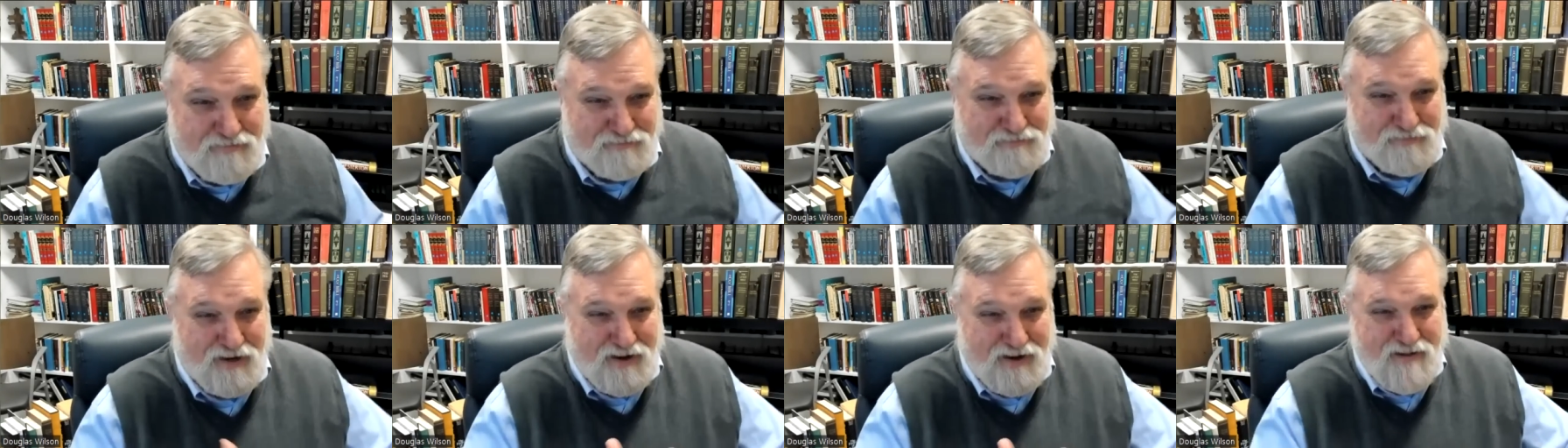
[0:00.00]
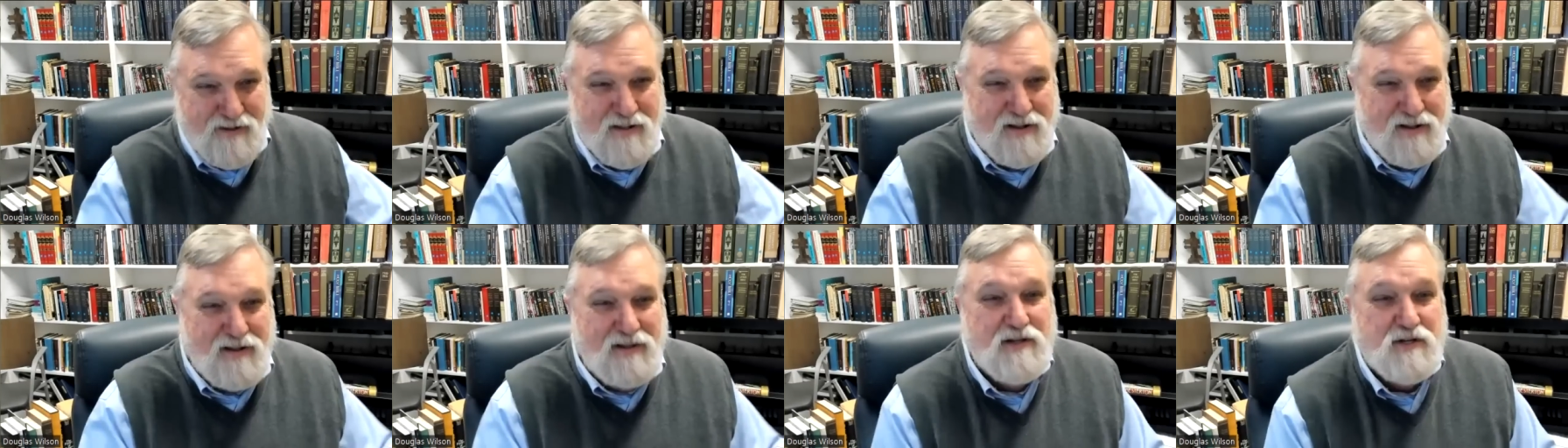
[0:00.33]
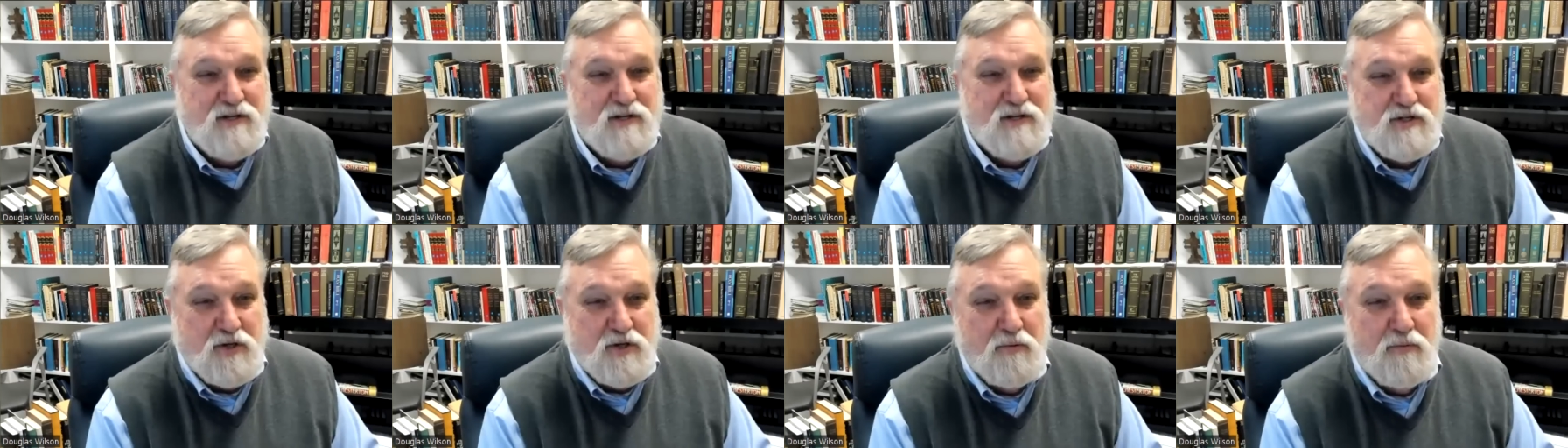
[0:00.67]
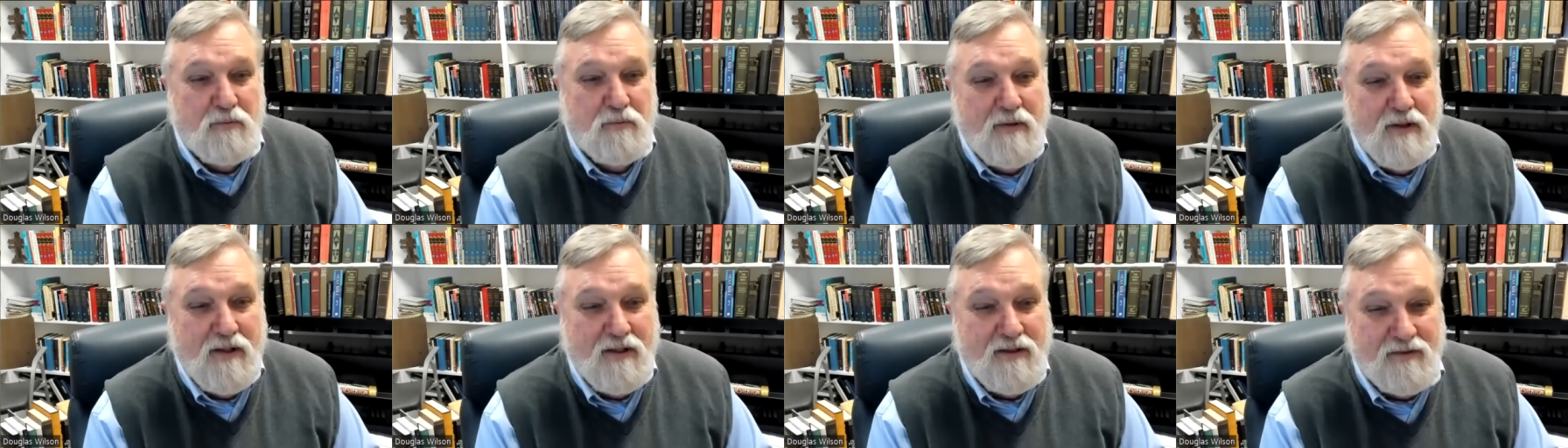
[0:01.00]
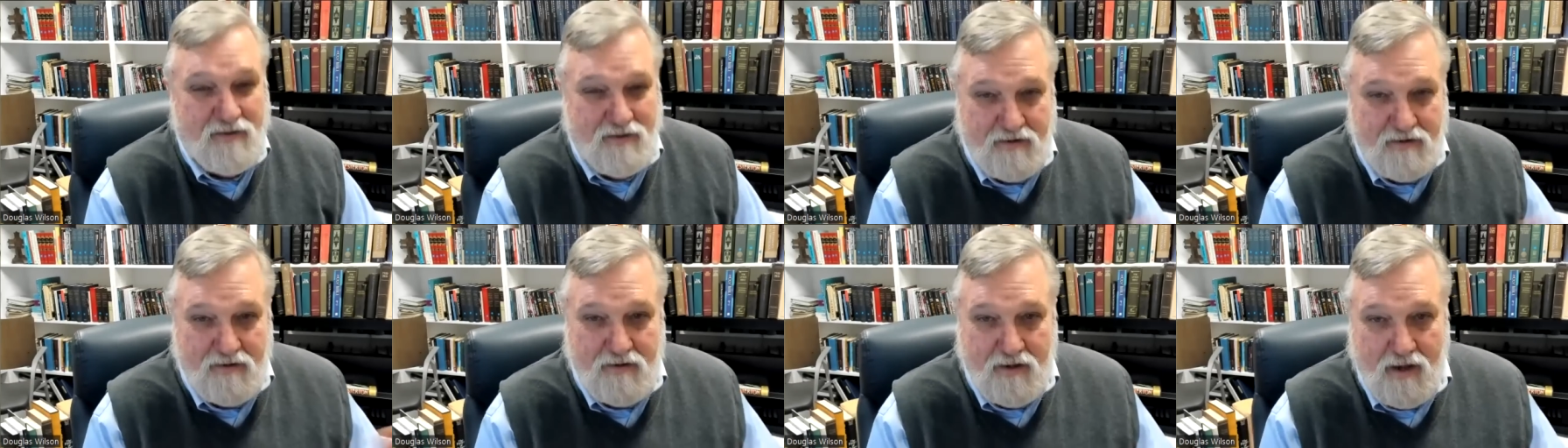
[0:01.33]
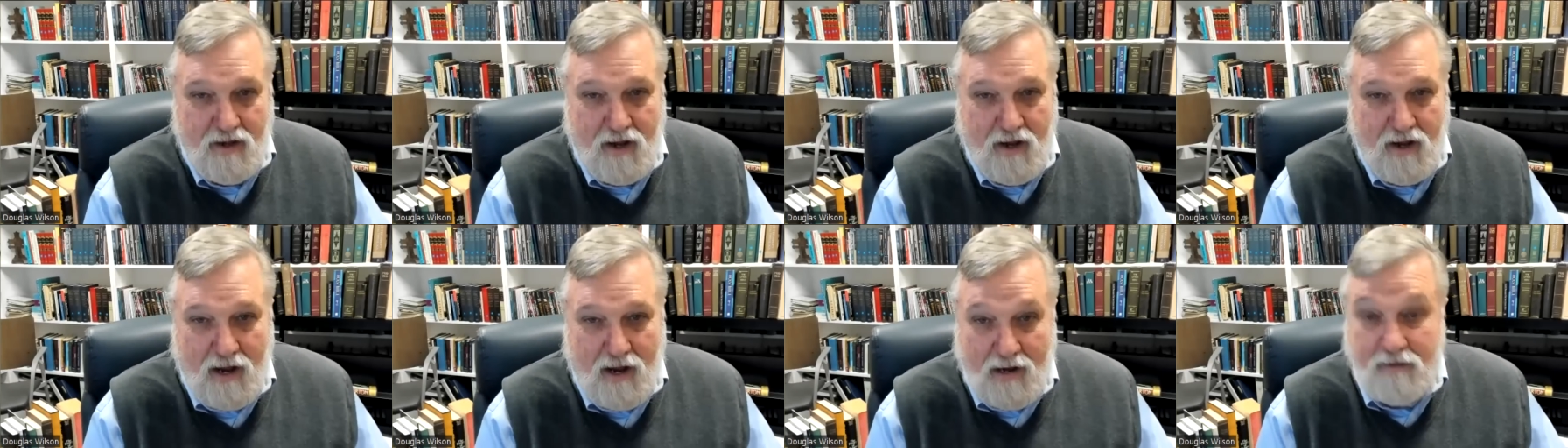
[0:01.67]
right. So
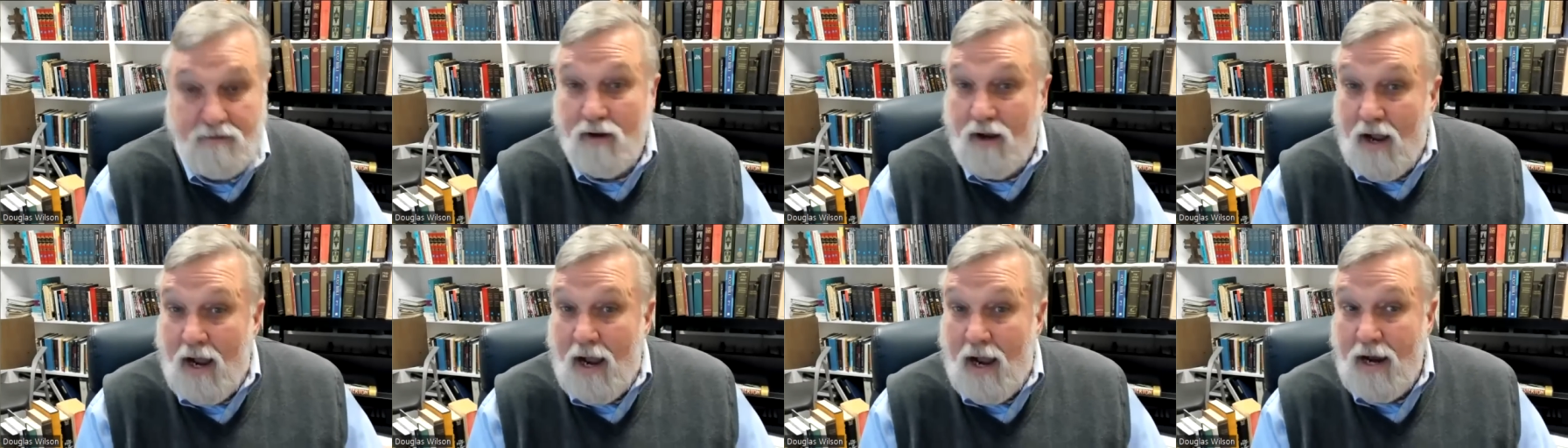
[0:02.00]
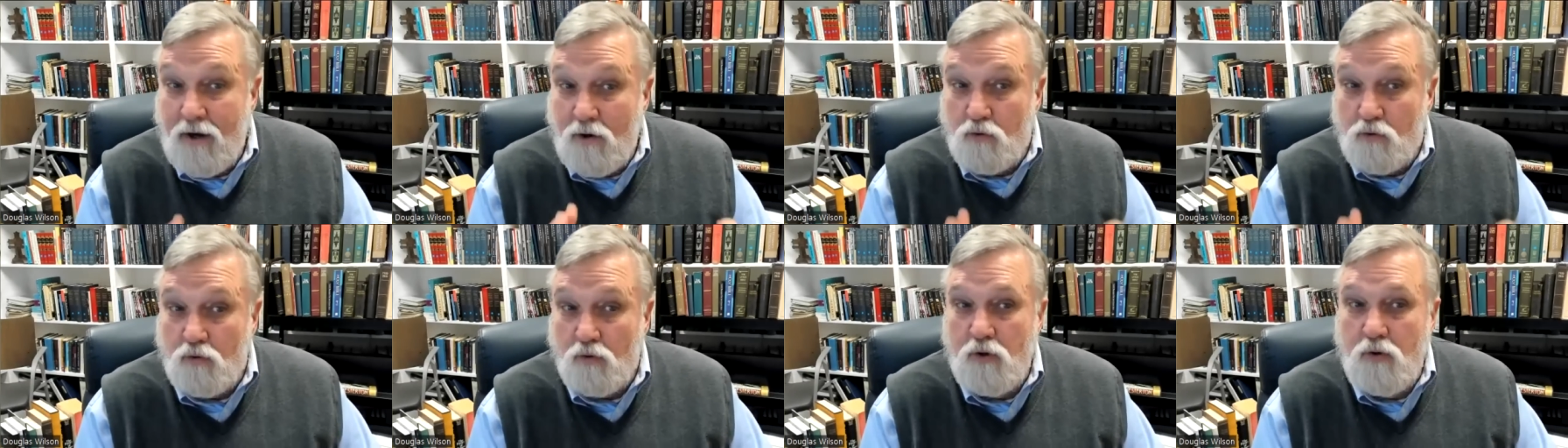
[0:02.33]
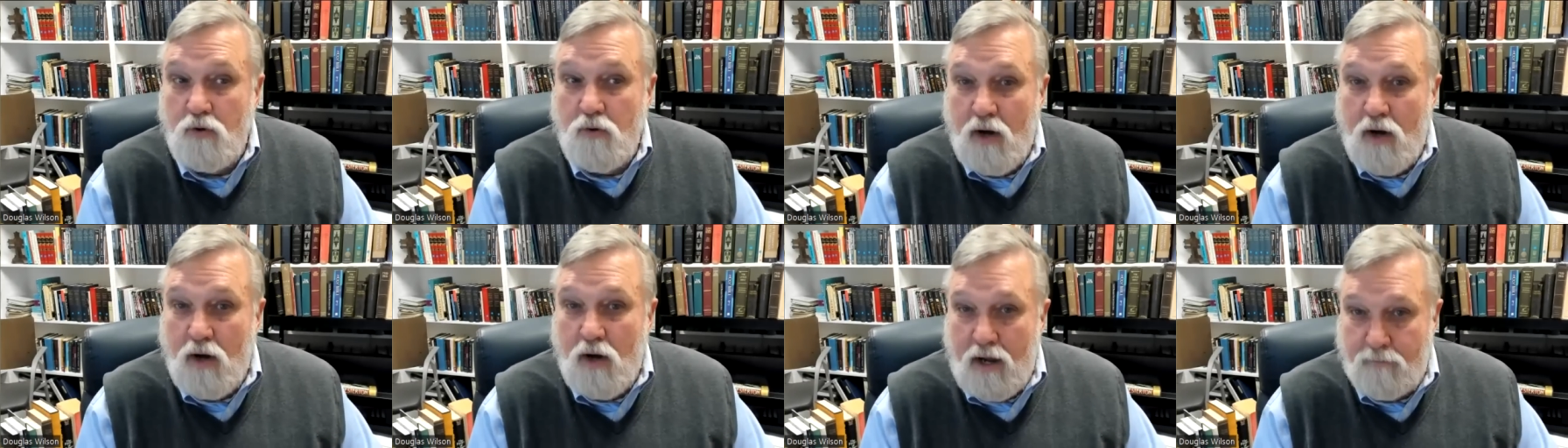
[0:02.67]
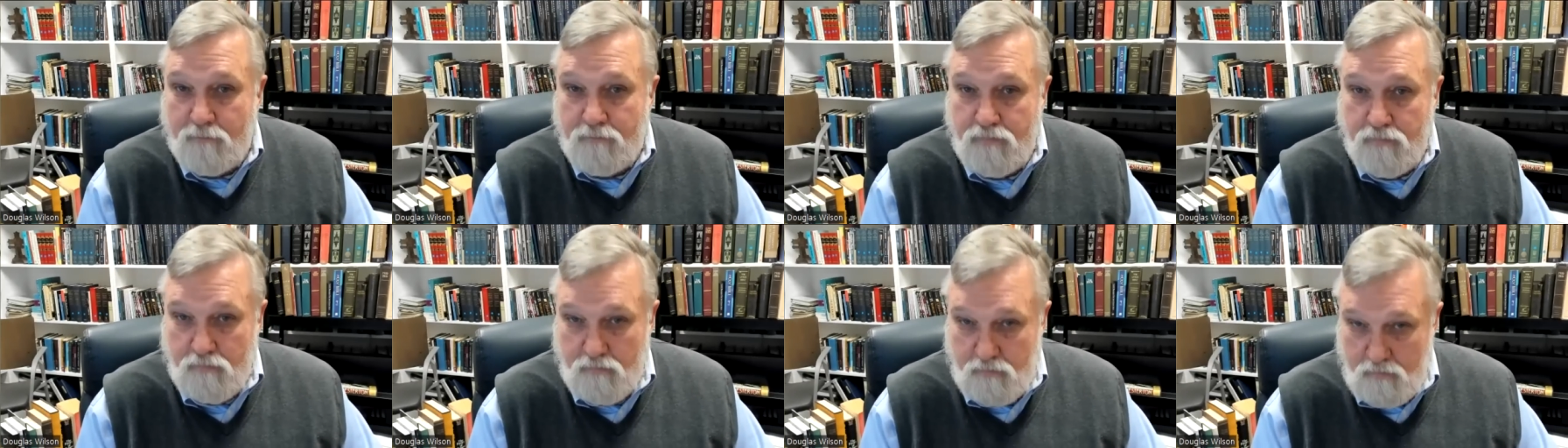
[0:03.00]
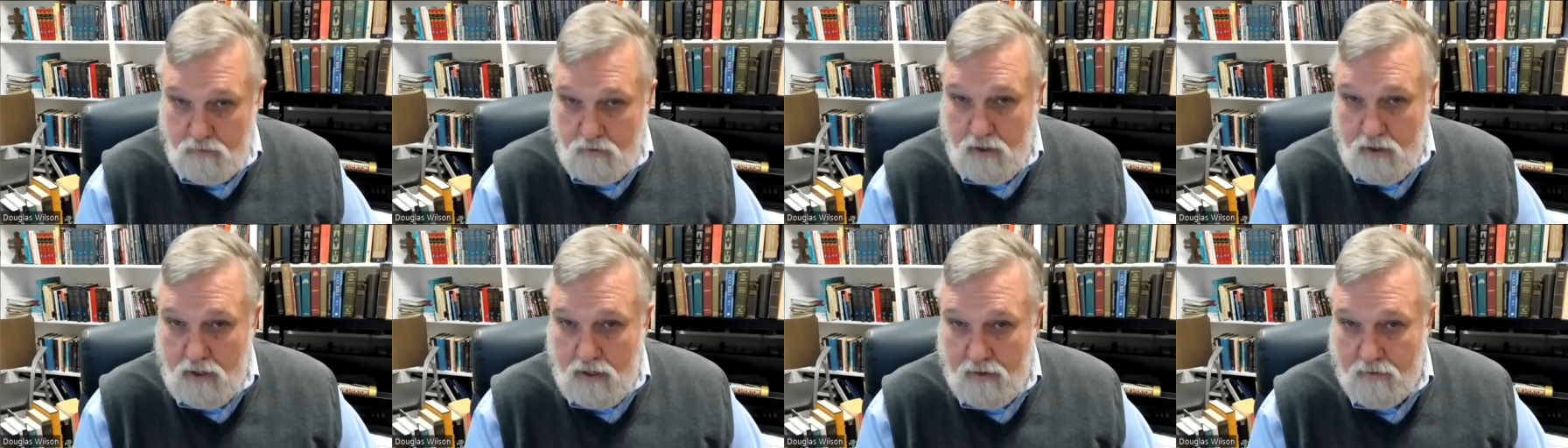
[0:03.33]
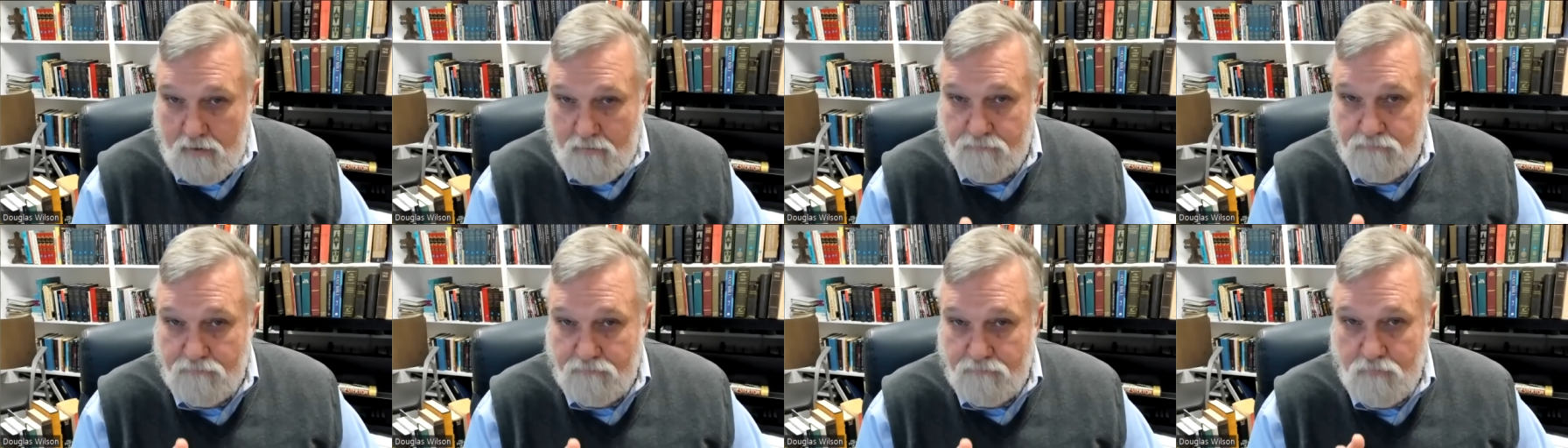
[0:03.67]
I, I grew up uh,
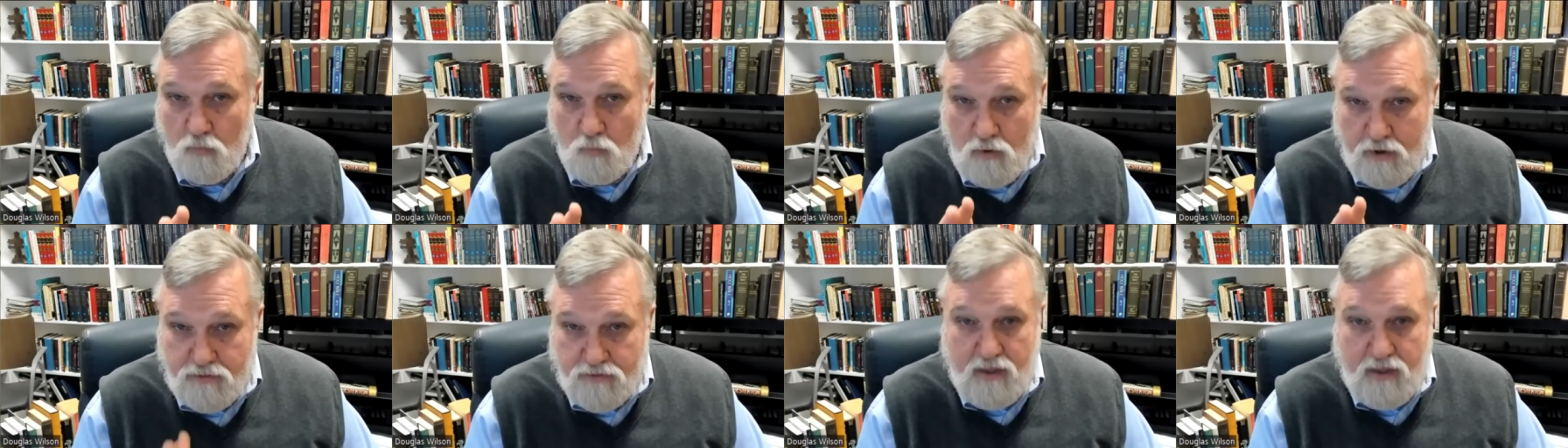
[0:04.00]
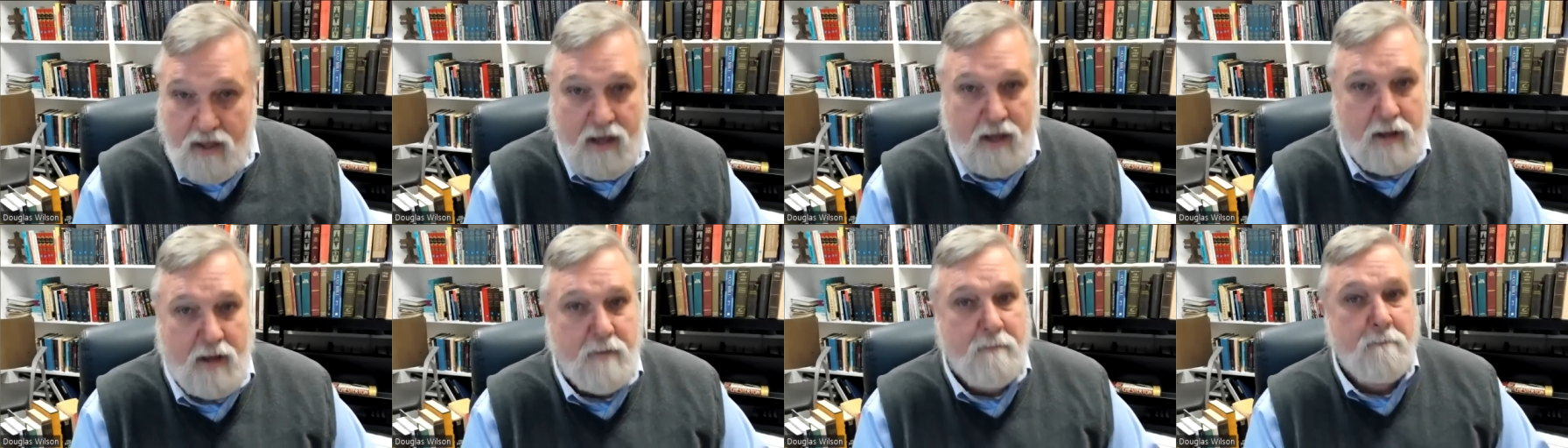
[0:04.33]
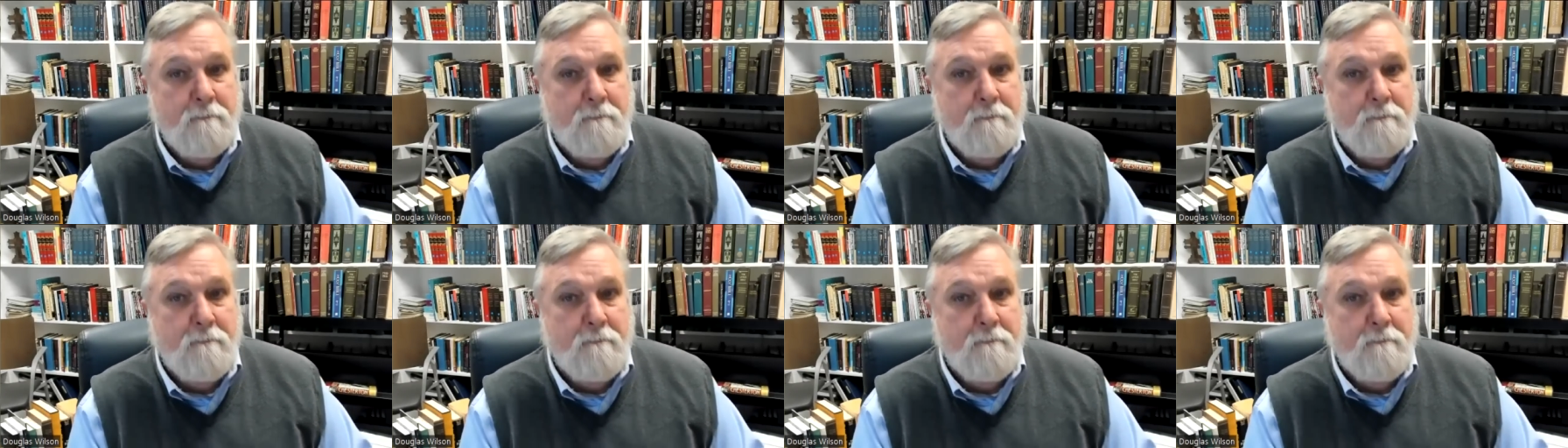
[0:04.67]
with that.